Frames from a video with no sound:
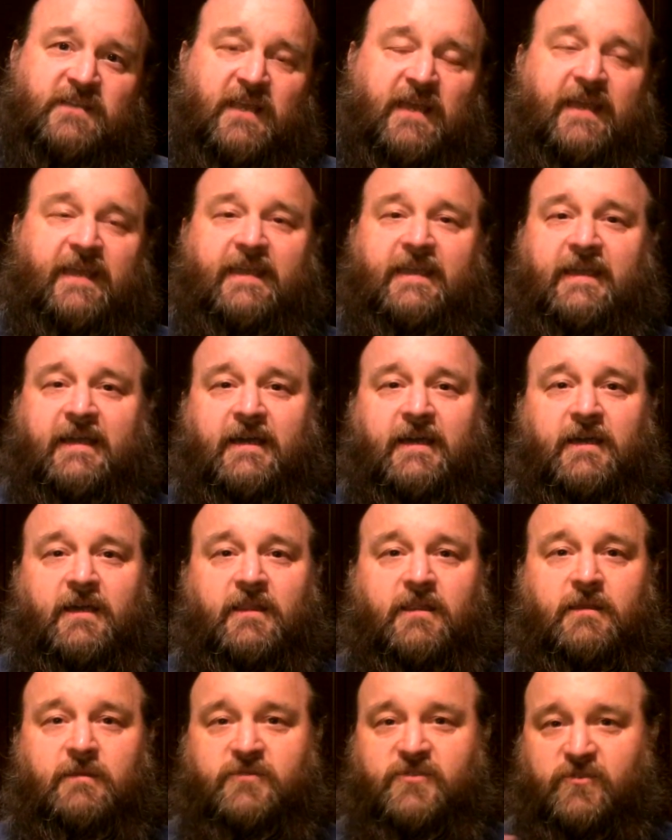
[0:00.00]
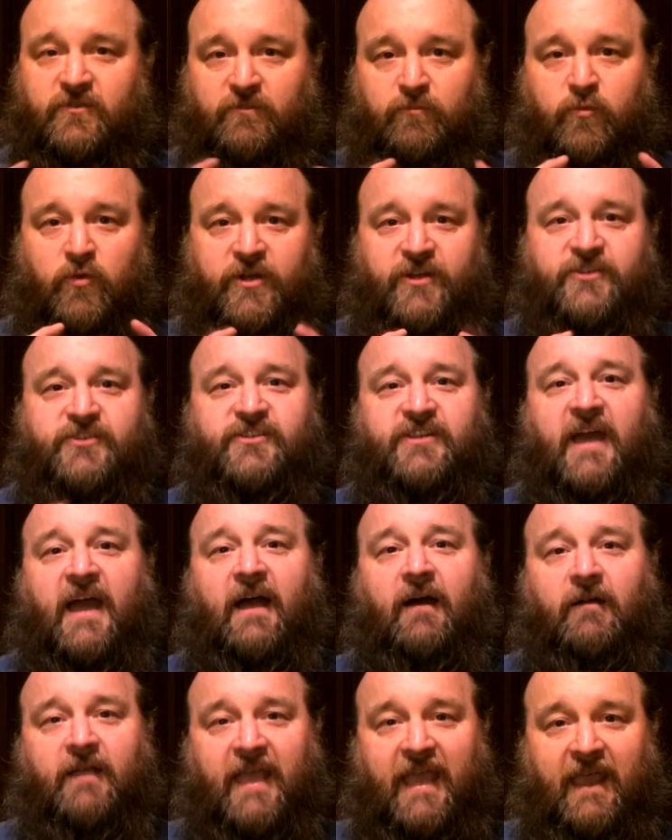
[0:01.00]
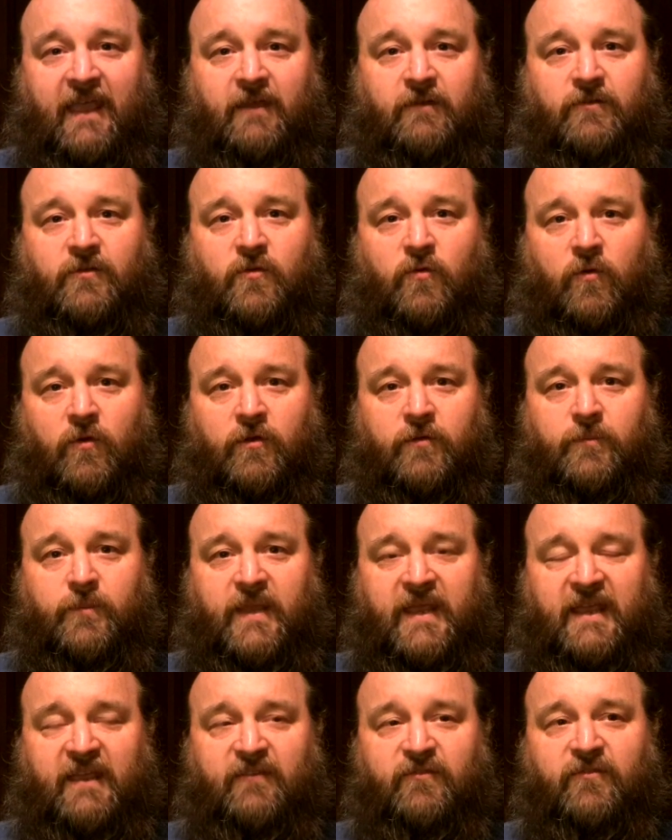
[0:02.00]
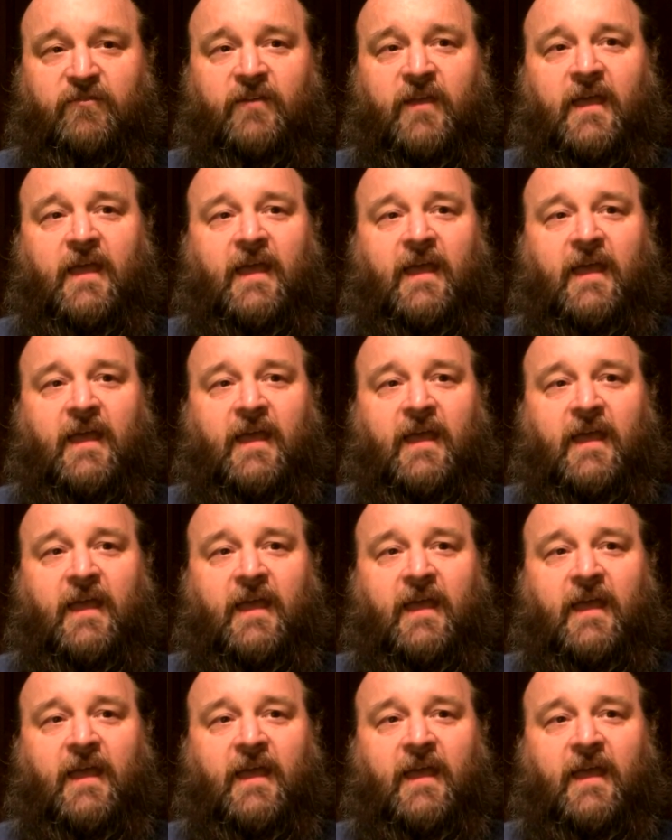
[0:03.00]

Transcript: like the sort of British style canned corned beef.